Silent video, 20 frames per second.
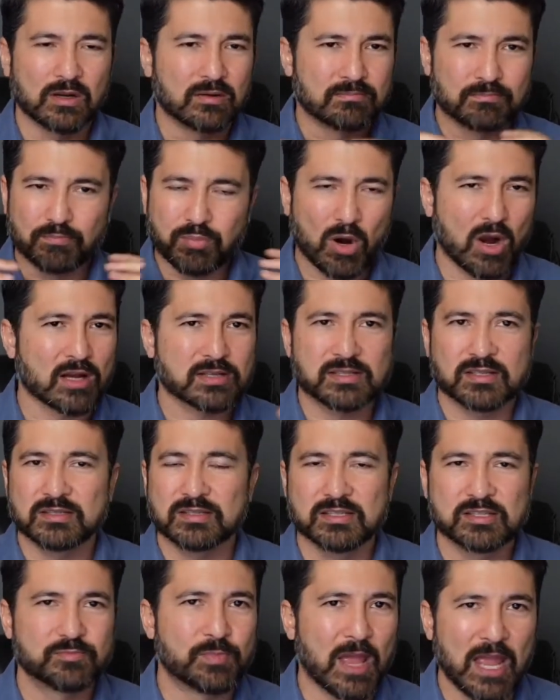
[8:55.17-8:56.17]

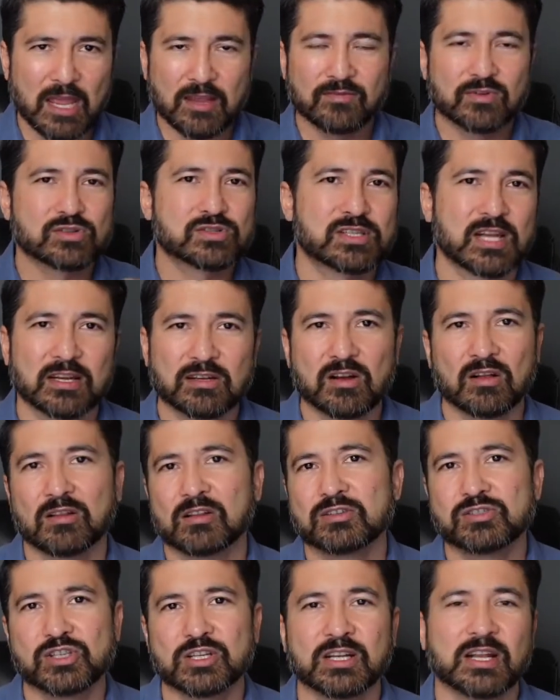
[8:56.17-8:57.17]
Processes, behaviors,
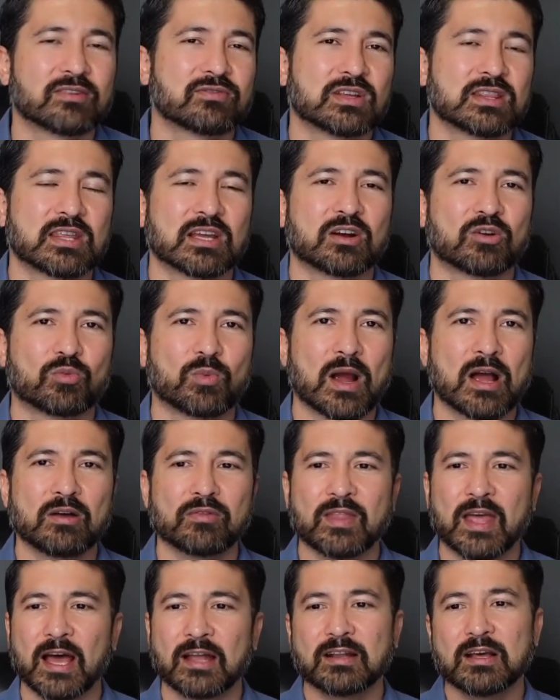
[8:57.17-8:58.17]
technology, and everything around
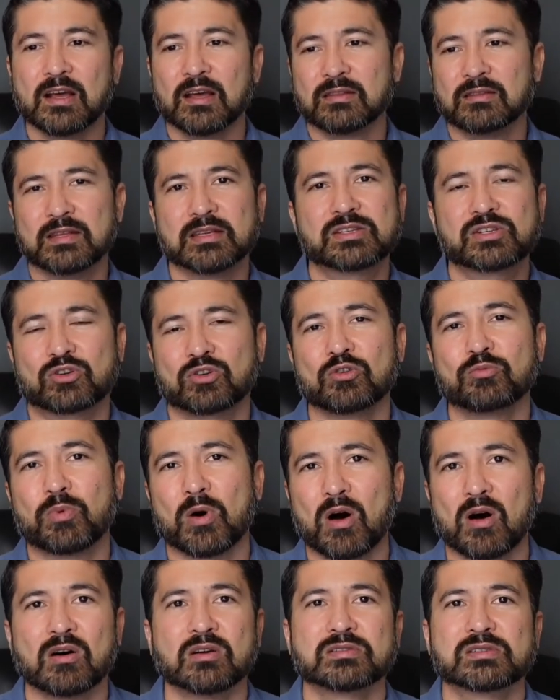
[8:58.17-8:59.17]
that. This group
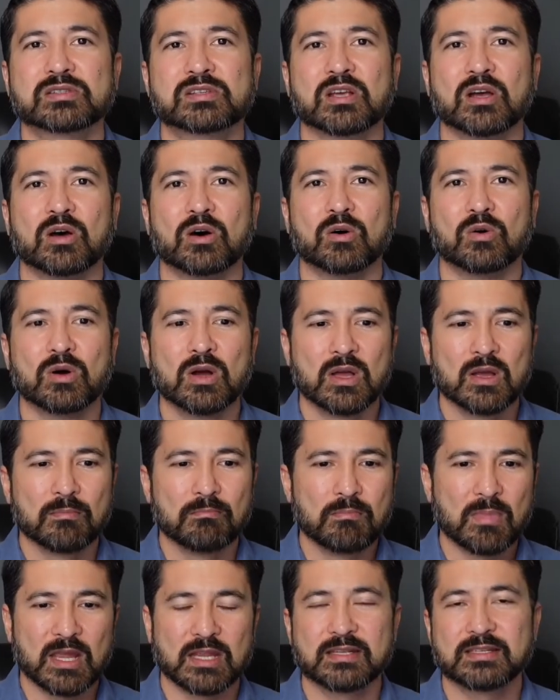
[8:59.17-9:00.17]
also
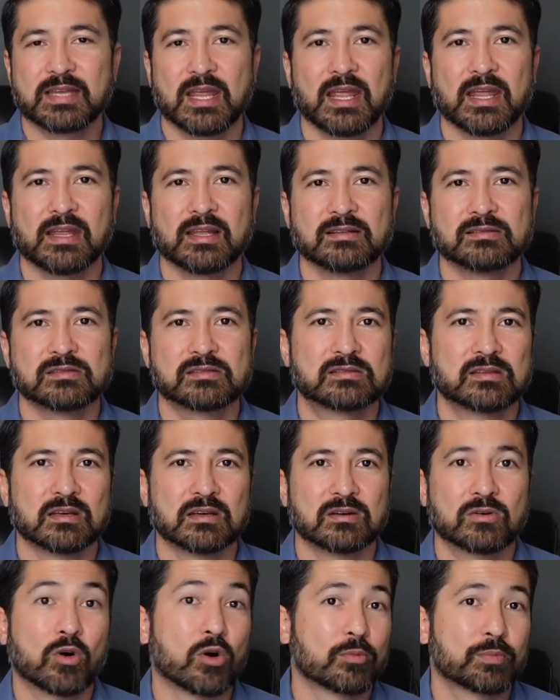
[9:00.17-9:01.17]
maintains the
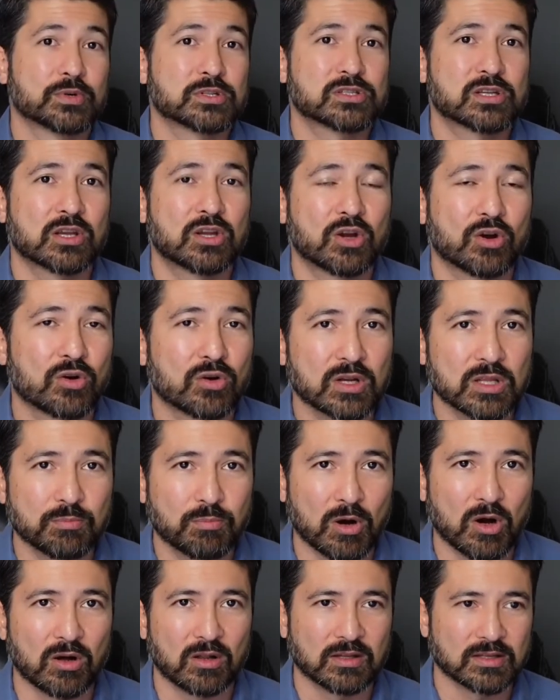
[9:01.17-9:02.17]
corporate security
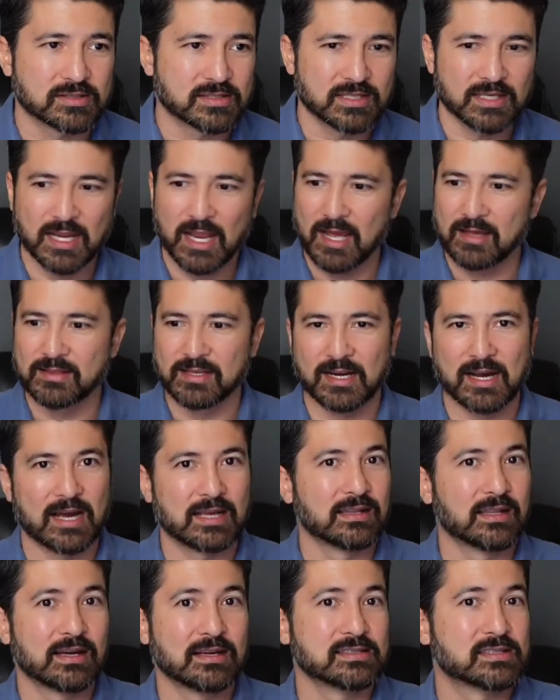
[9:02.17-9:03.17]
policy and the
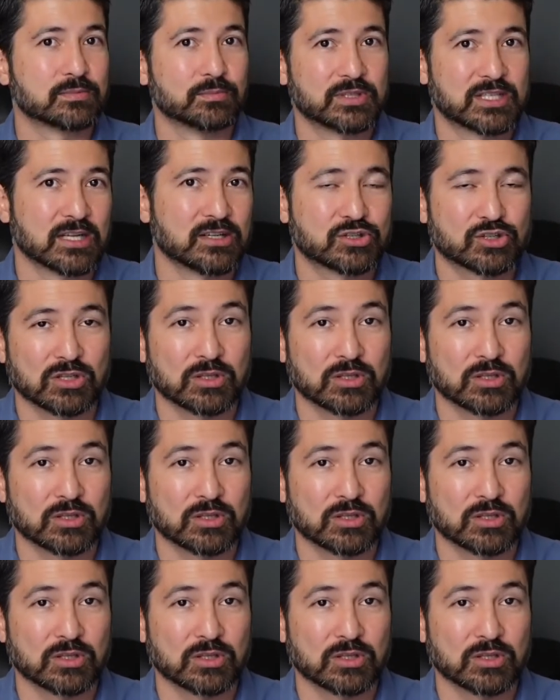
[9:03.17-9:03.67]
guidelines and potentially